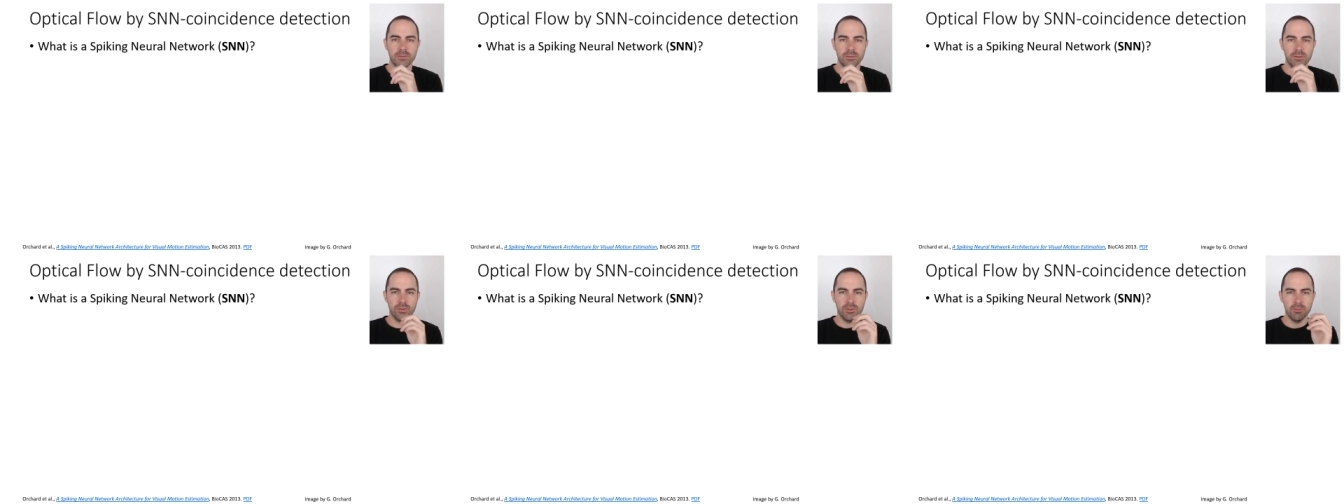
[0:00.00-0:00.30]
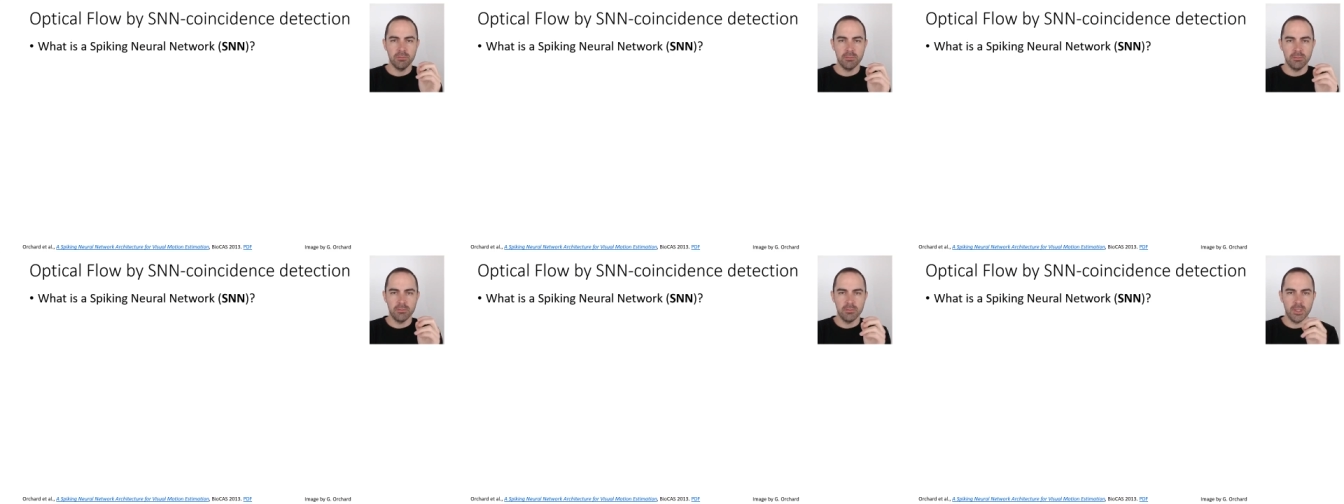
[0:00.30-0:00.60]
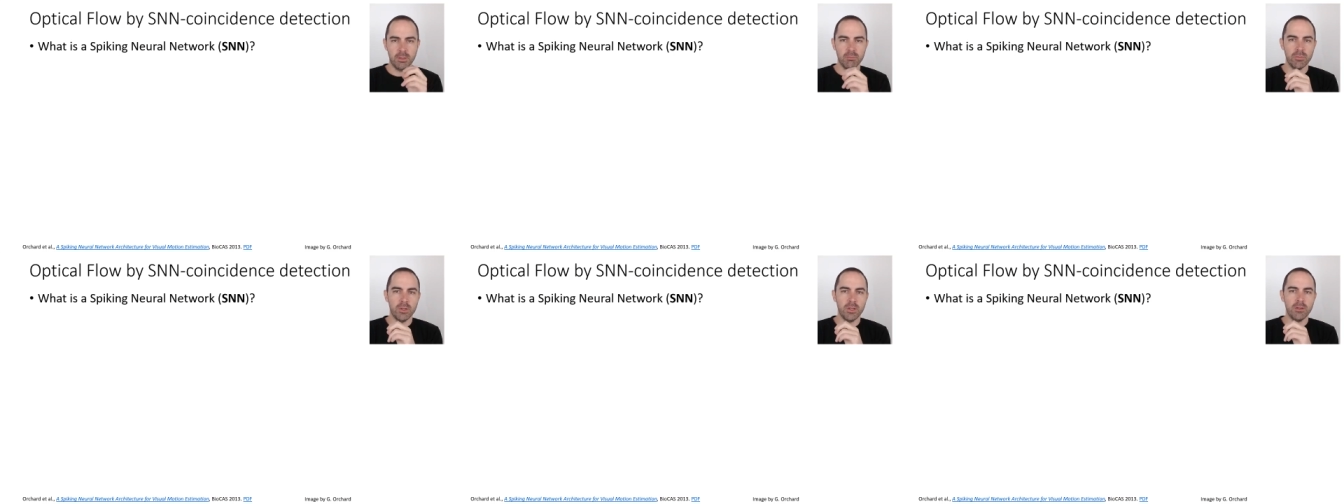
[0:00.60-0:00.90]
some
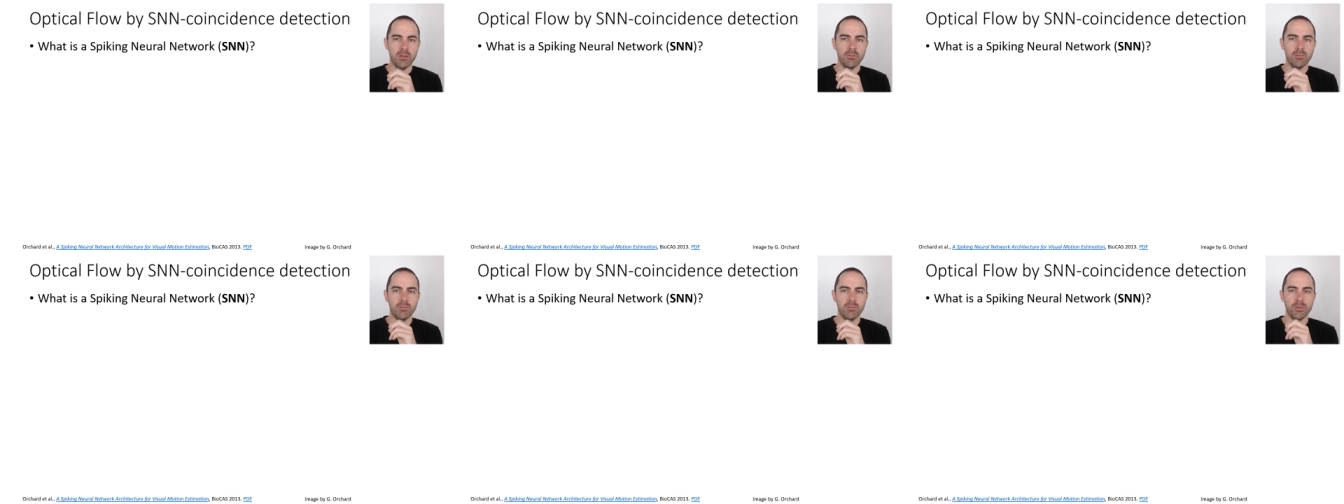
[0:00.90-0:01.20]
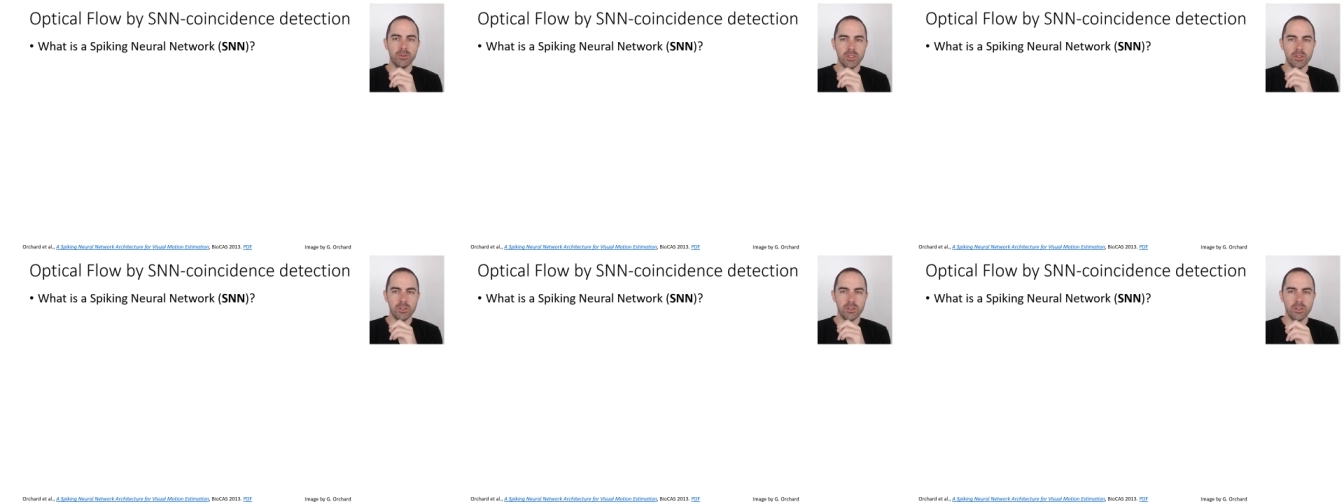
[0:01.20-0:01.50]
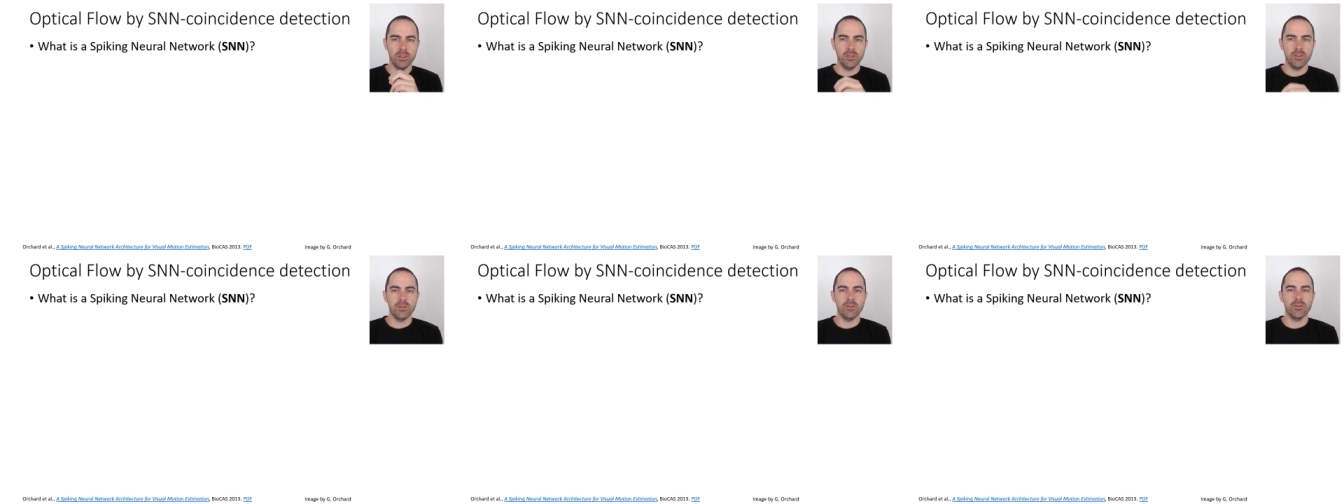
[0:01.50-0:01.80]
membrane
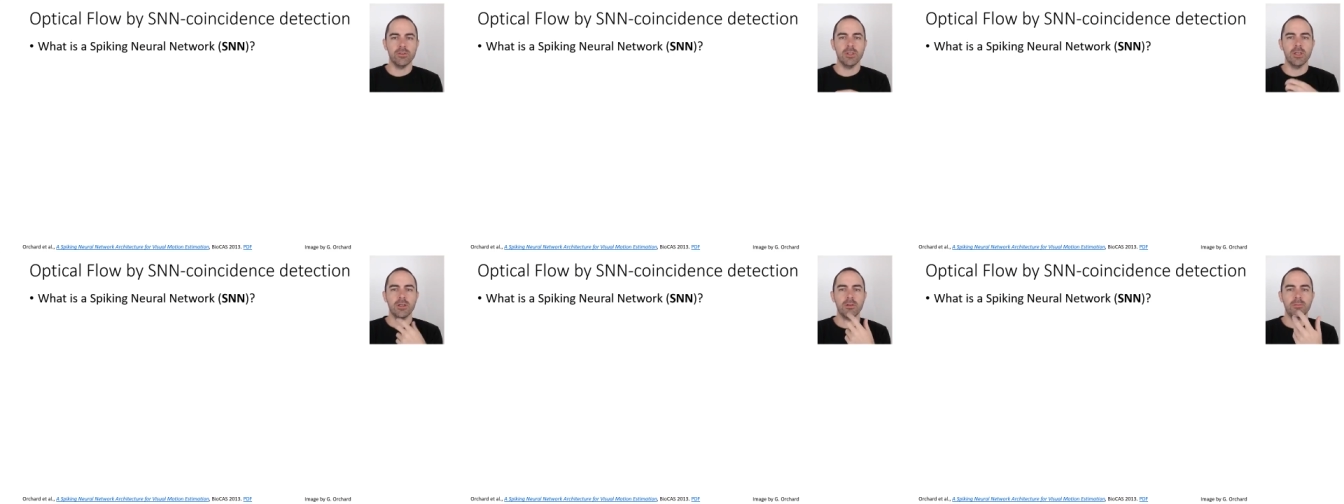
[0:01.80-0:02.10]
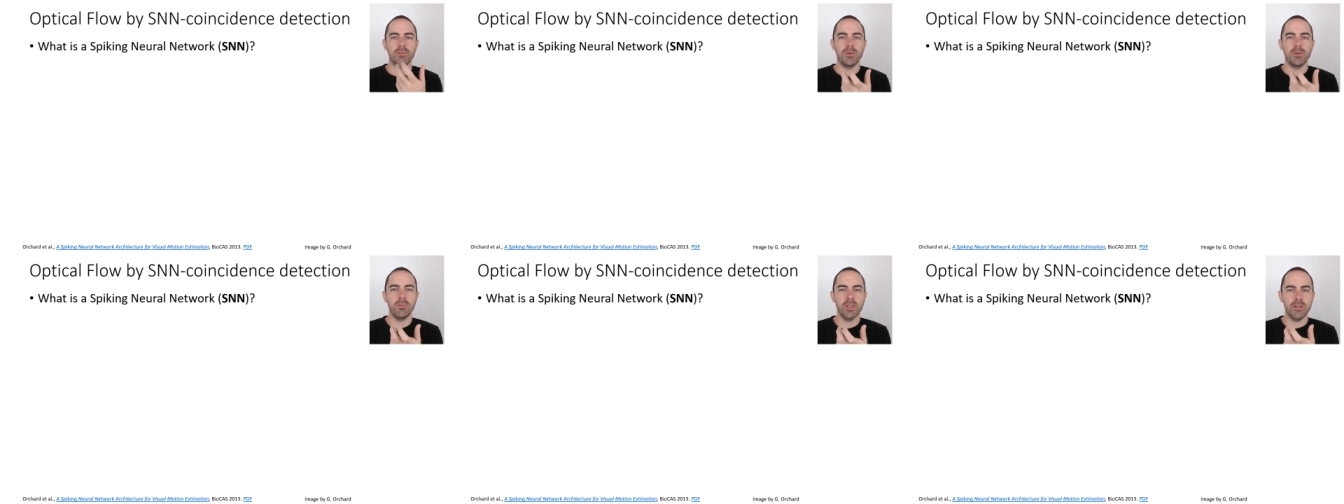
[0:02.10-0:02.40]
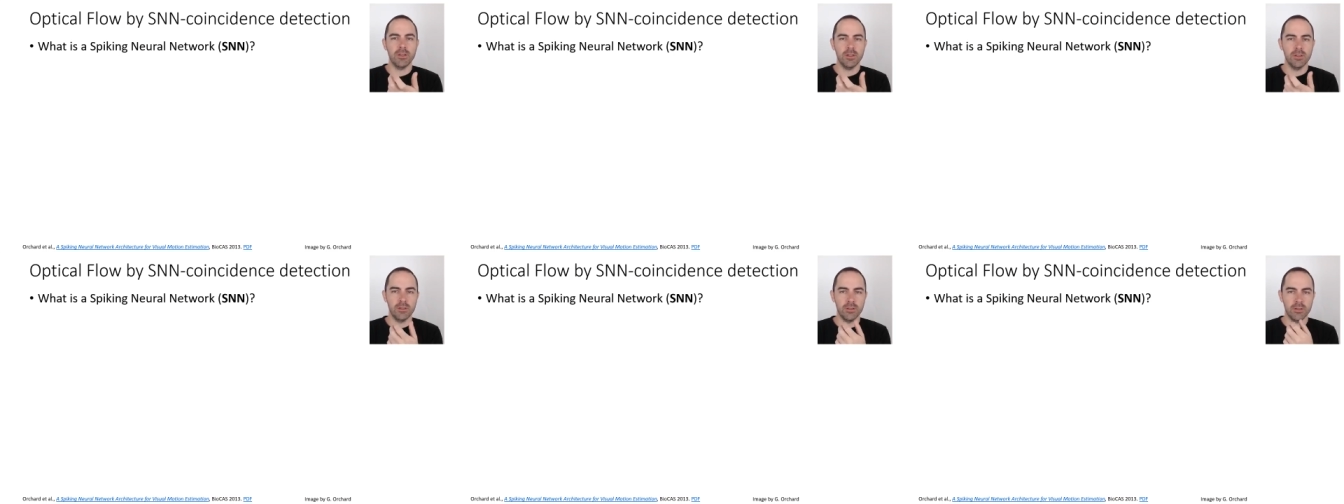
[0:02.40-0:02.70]
potential so they are
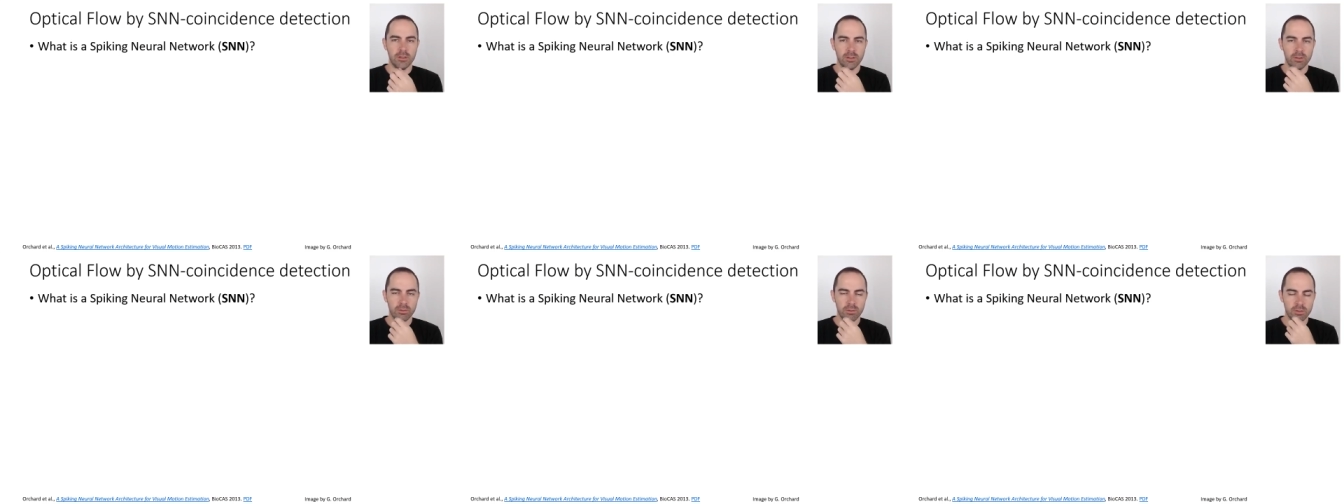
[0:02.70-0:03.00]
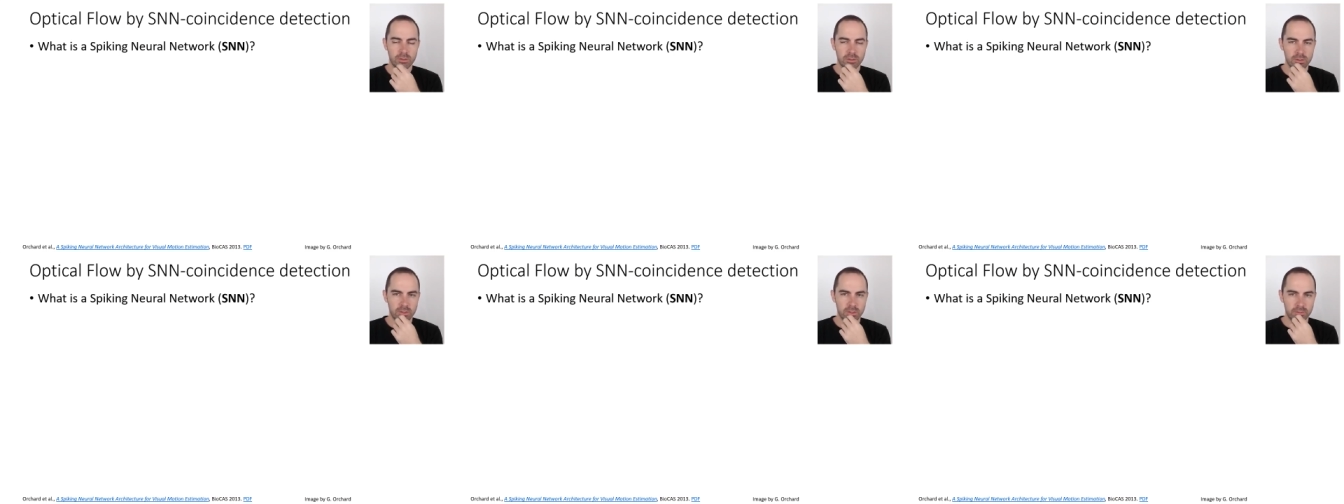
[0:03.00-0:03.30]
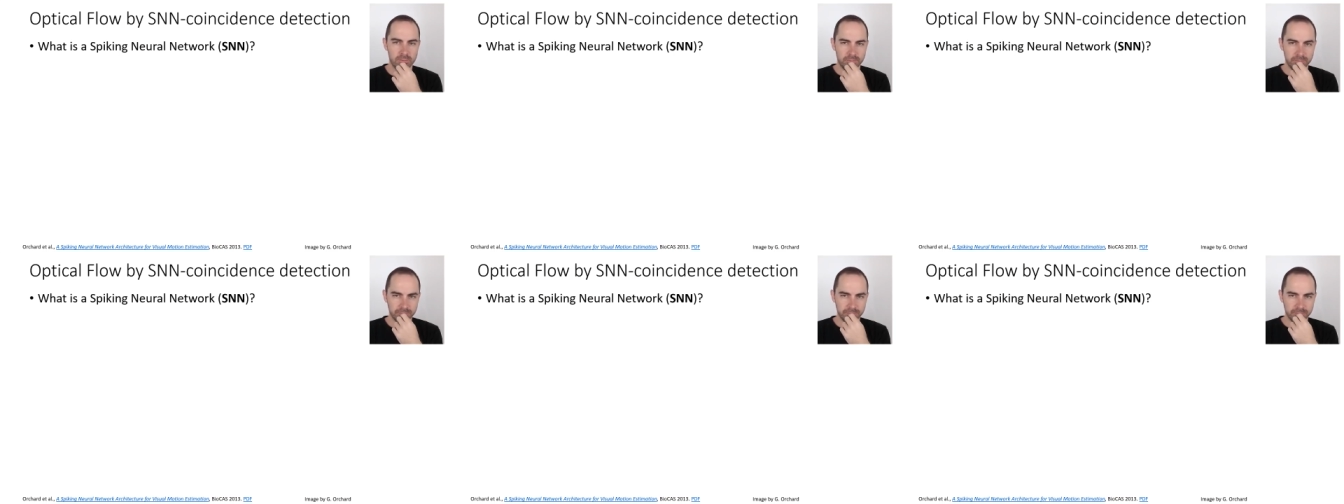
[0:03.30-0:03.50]
mimicking the neurons